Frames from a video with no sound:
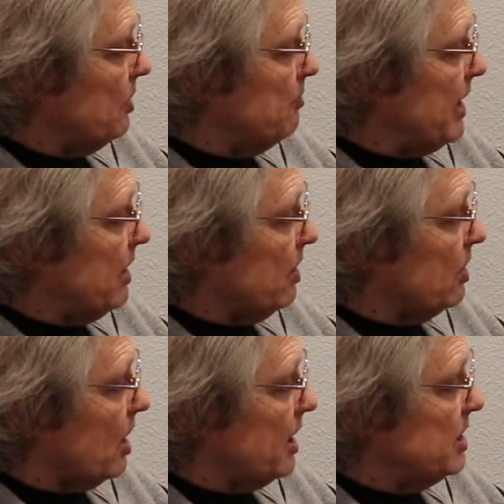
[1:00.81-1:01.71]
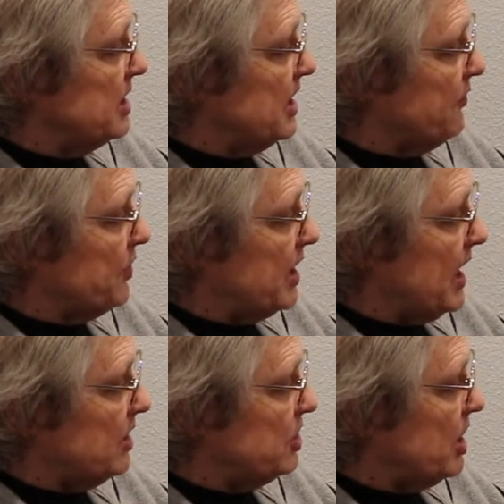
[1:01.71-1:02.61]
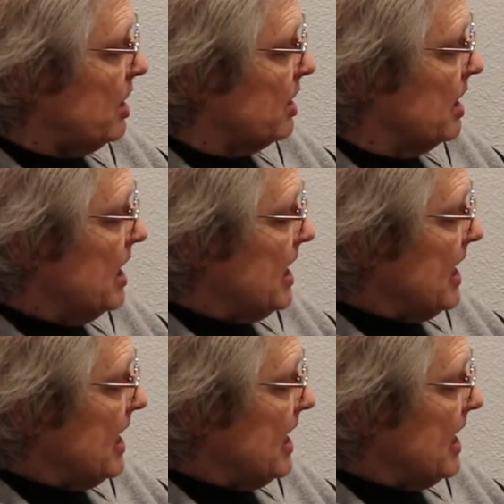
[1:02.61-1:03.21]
make her garden different next year.